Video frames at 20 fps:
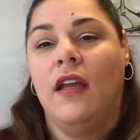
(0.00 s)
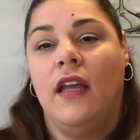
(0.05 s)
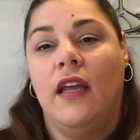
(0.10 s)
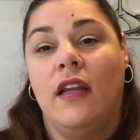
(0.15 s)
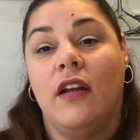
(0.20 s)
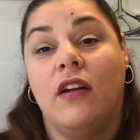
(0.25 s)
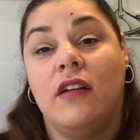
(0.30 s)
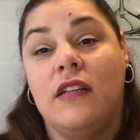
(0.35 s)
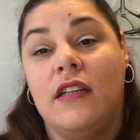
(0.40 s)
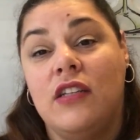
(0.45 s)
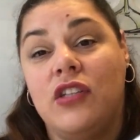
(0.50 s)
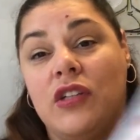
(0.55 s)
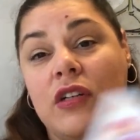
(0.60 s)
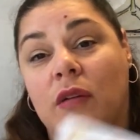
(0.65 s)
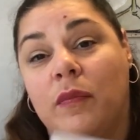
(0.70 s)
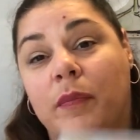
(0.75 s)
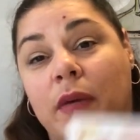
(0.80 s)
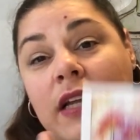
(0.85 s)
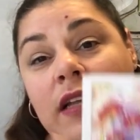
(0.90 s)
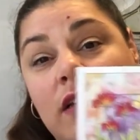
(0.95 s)
In our
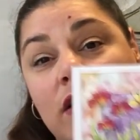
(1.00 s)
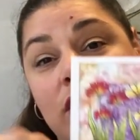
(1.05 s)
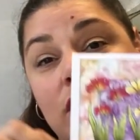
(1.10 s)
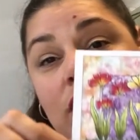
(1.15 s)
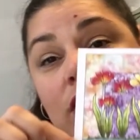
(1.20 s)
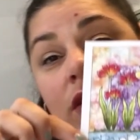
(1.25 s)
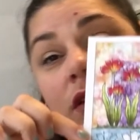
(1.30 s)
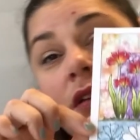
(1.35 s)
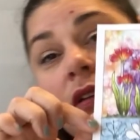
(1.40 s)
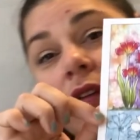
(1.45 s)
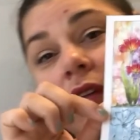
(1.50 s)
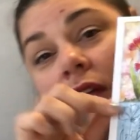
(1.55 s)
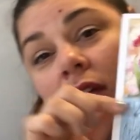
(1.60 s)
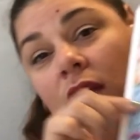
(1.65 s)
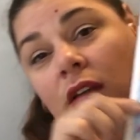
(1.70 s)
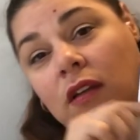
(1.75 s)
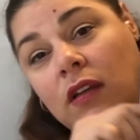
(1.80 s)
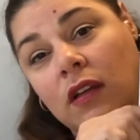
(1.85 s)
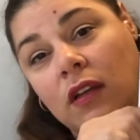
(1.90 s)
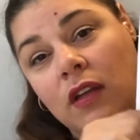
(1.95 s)
digital bundle,
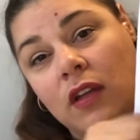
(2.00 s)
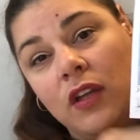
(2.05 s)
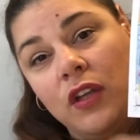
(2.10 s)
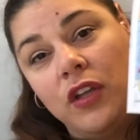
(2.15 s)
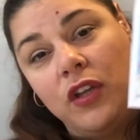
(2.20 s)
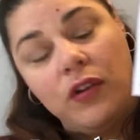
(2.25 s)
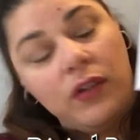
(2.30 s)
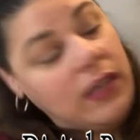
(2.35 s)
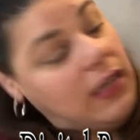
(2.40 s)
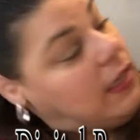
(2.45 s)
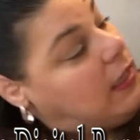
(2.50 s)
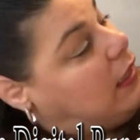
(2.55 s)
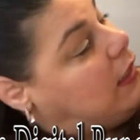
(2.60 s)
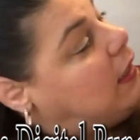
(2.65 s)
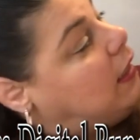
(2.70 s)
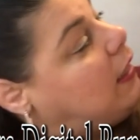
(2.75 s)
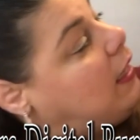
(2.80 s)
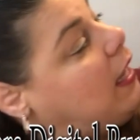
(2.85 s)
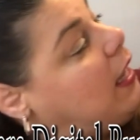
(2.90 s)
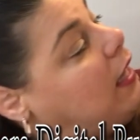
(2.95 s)
you're getting,
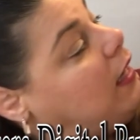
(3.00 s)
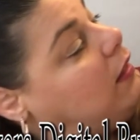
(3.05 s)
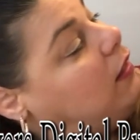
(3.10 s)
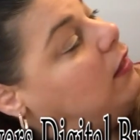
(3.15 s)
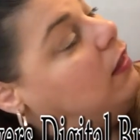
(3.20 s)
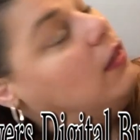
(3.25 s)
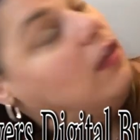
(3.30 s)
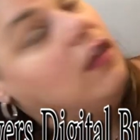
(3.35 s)
again,